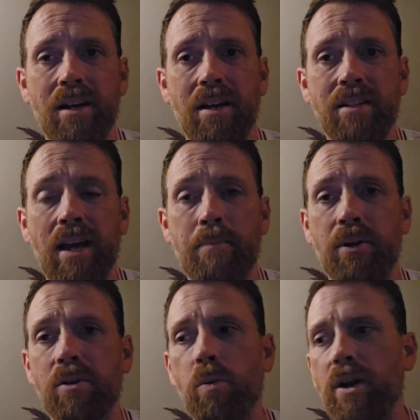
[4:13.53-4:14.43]

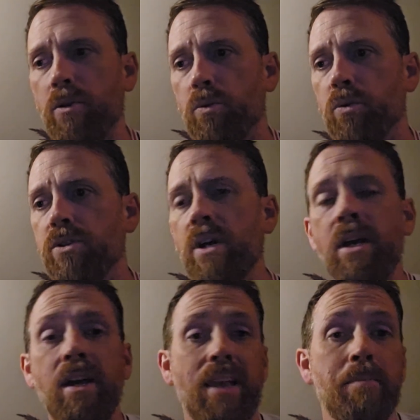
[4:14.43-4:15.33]
tampering, and what are the rules.
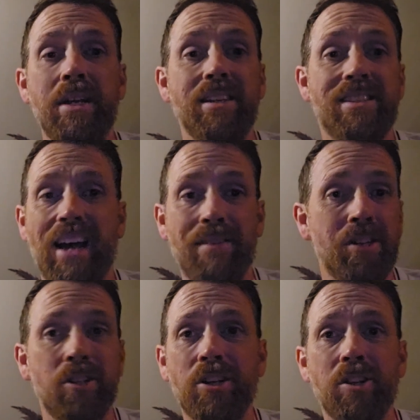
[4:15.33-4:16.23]
That means having
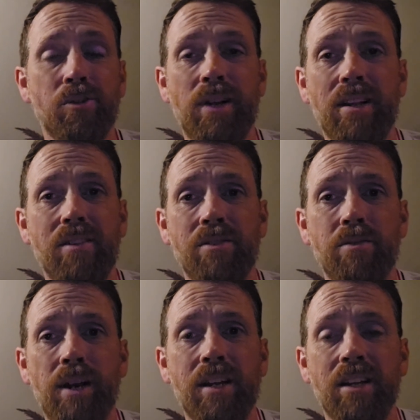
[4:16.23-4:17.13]
to look at the
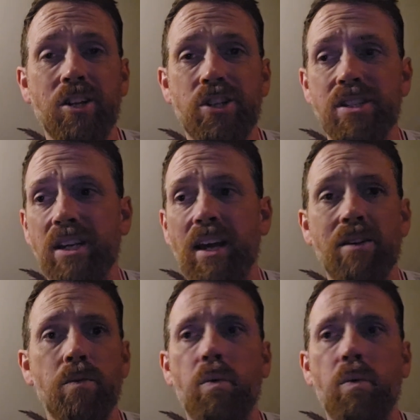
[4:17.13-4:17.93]
regulations again.